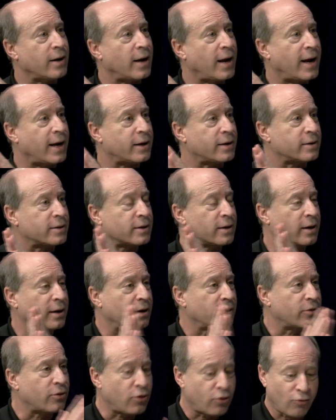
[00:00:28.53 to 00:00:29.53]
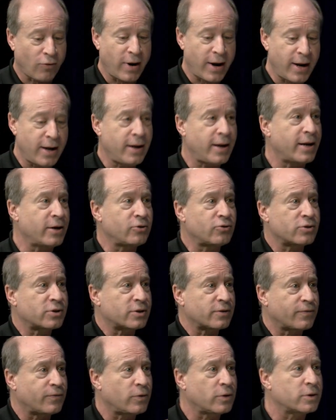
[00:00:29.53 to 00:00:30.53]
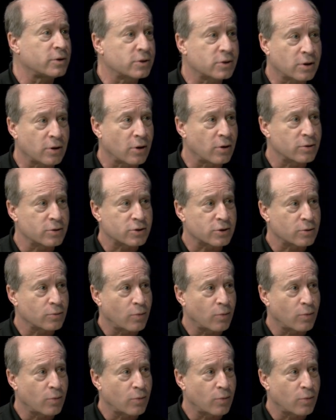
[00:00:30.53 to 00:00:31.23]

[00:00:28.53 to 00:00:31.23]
at, at uh, three. Interest to full disclosure.